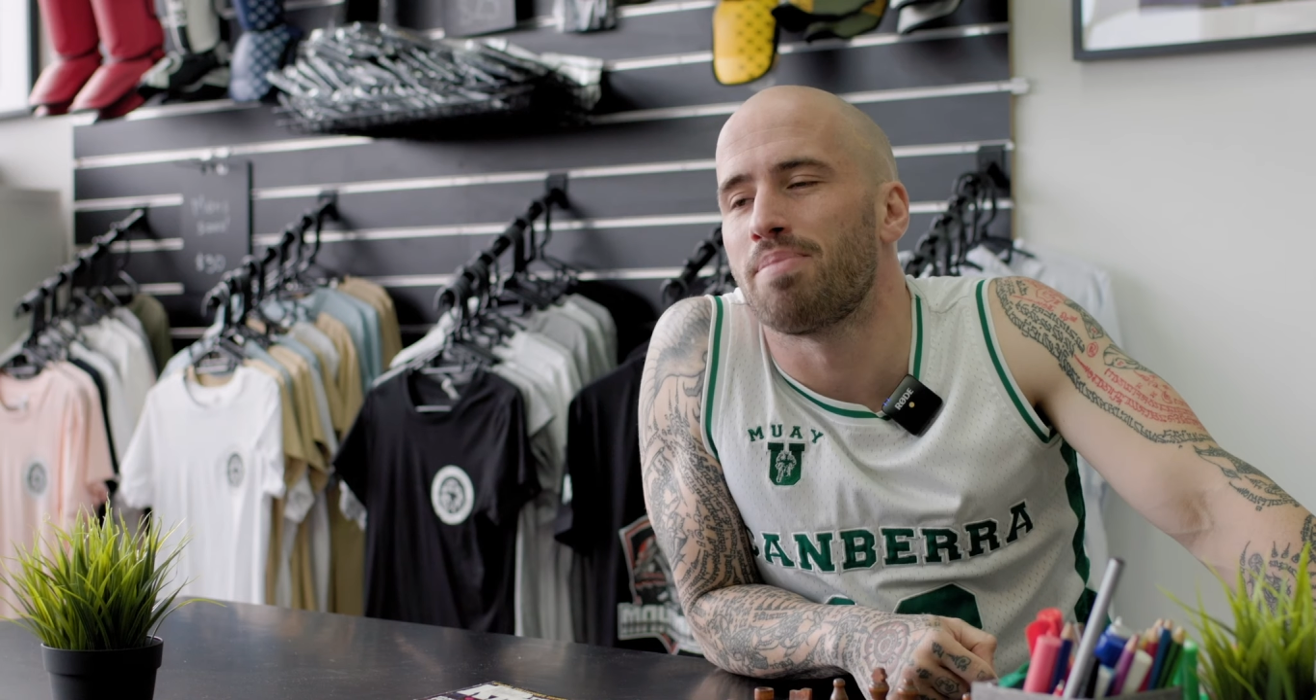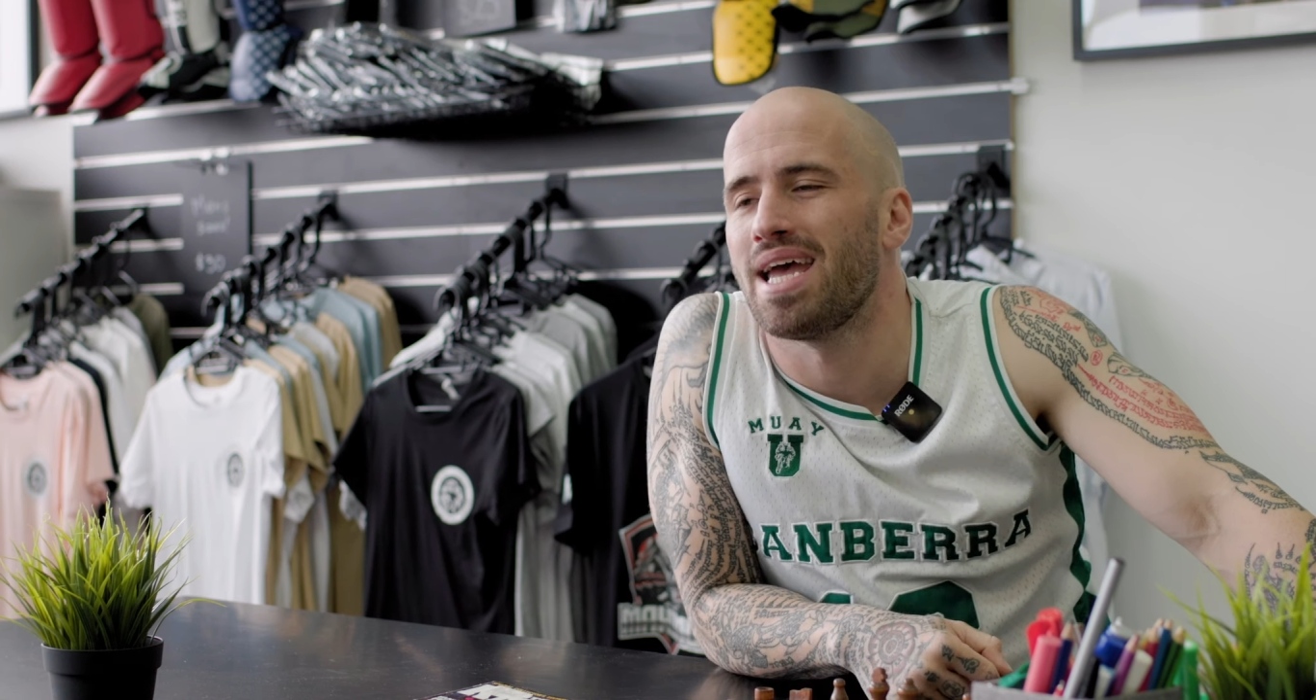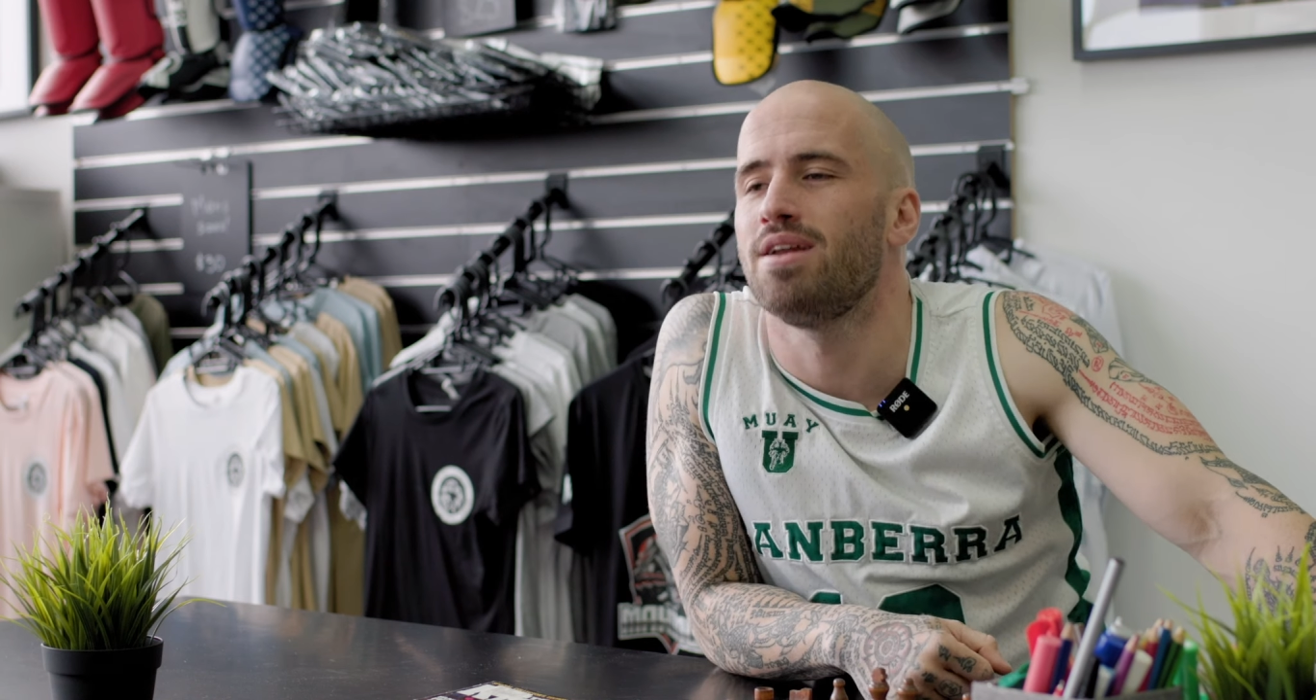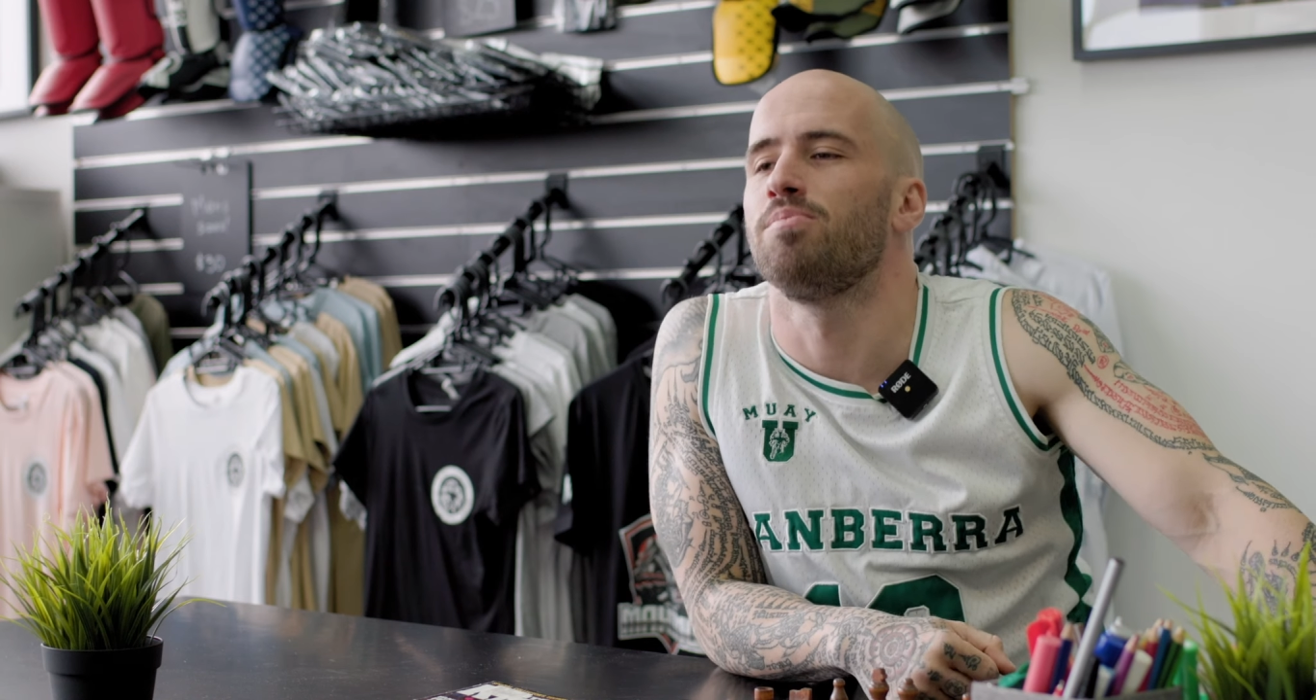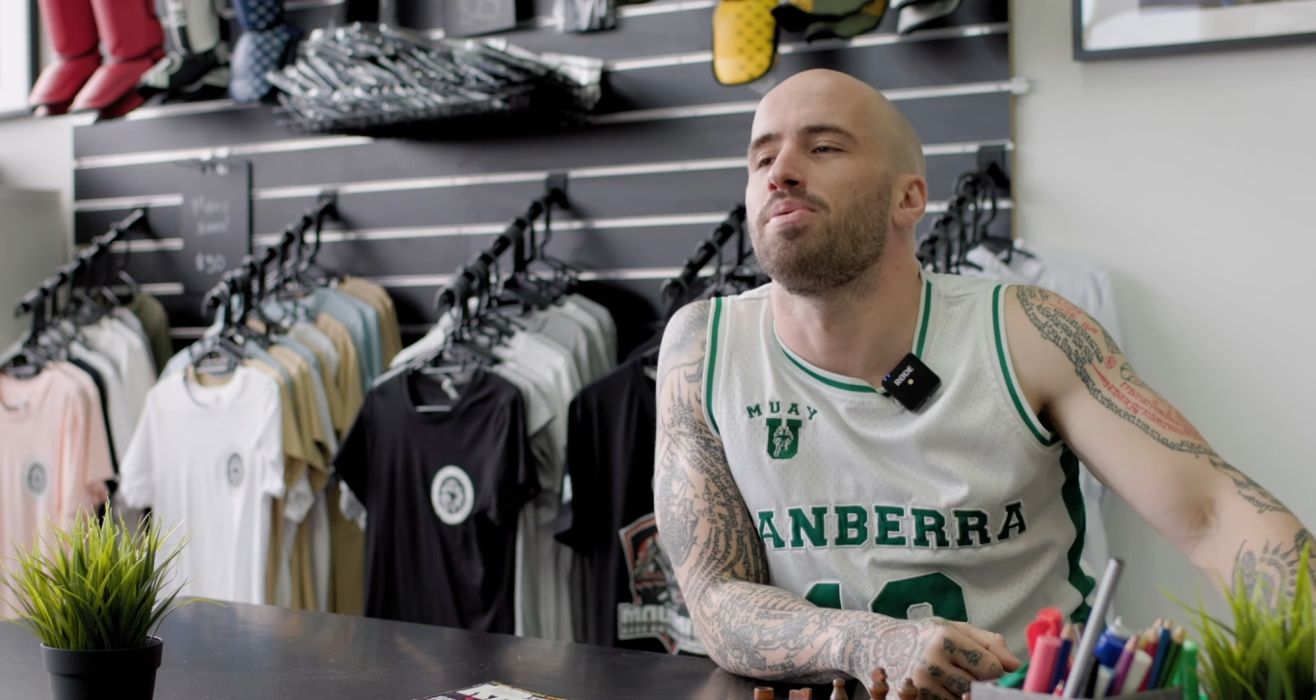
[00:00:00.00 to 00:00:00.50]

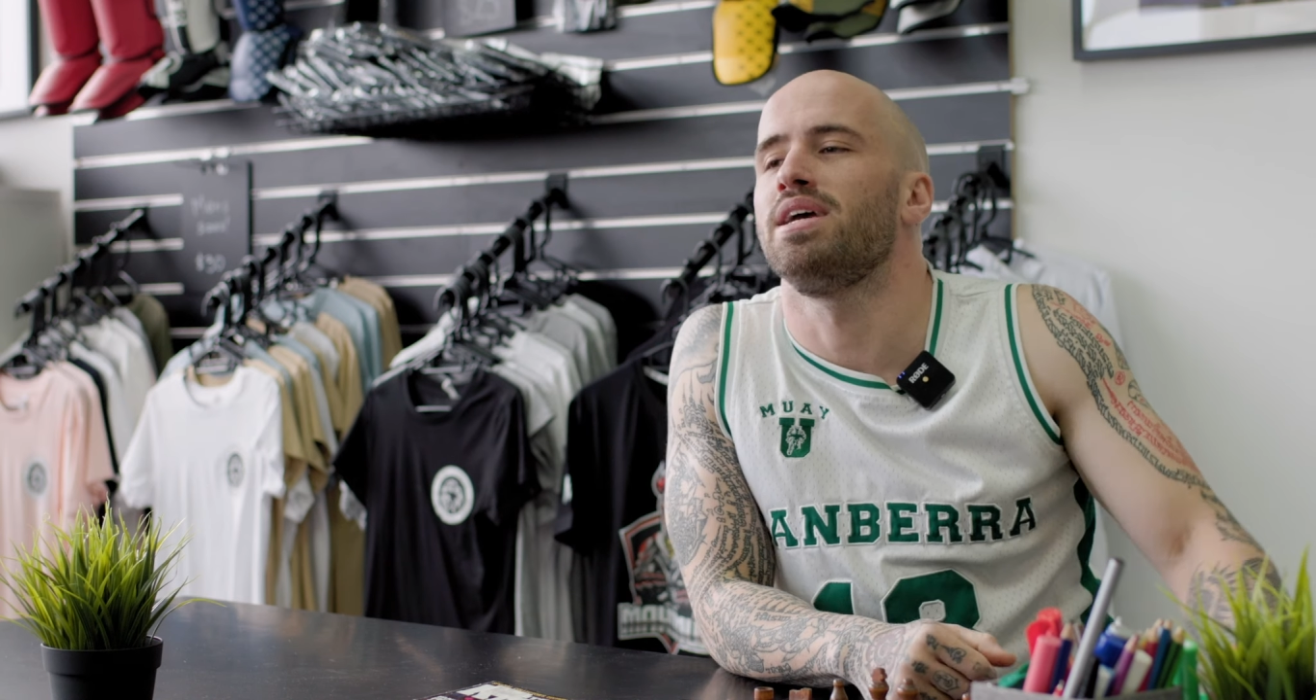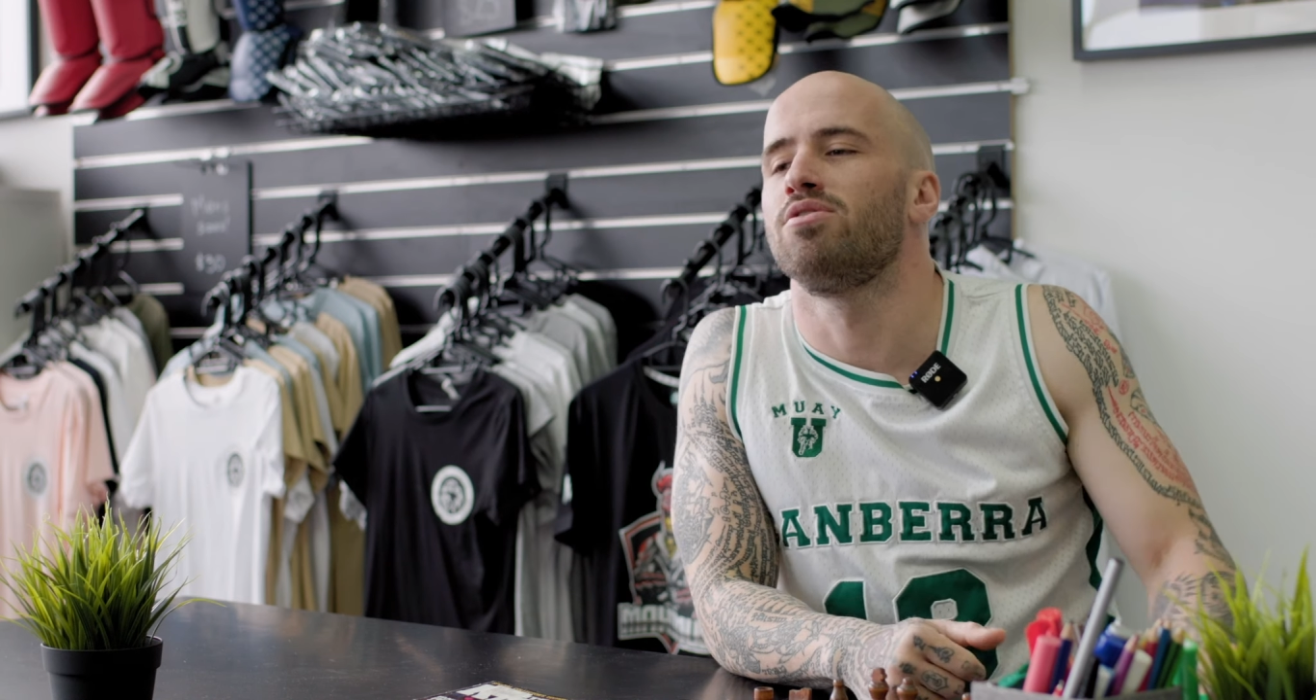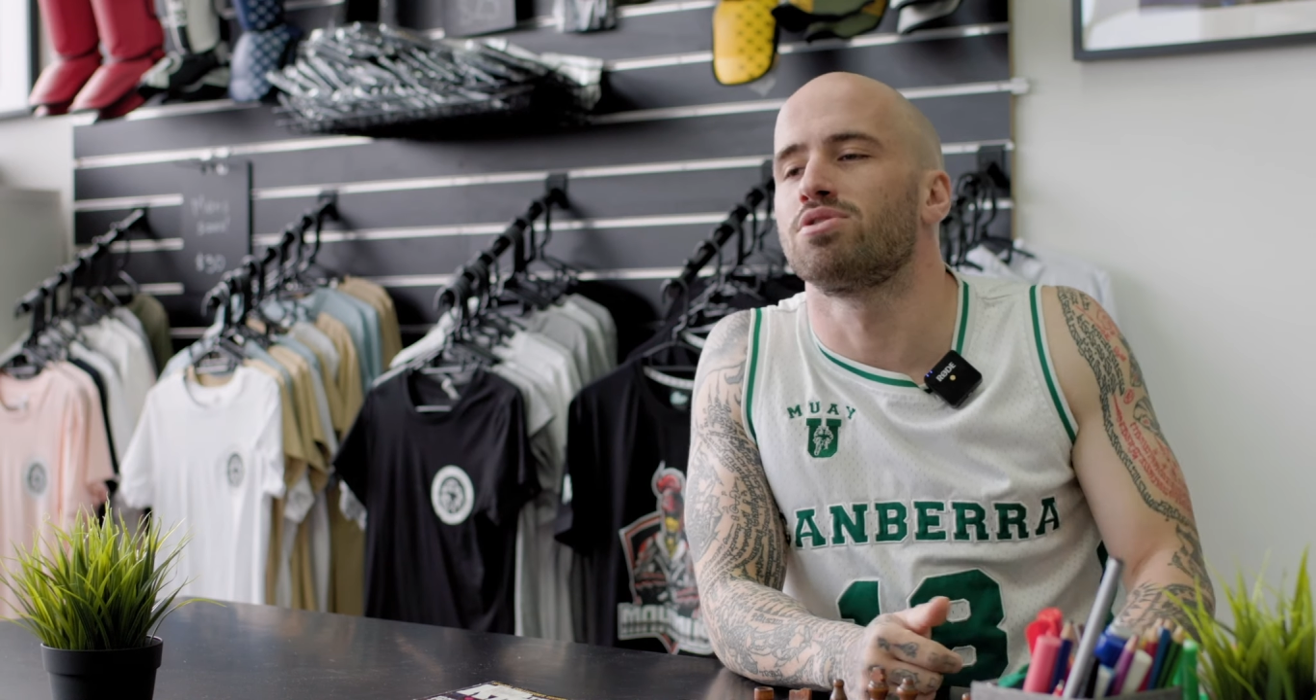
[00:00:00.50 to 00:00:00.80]
Penampede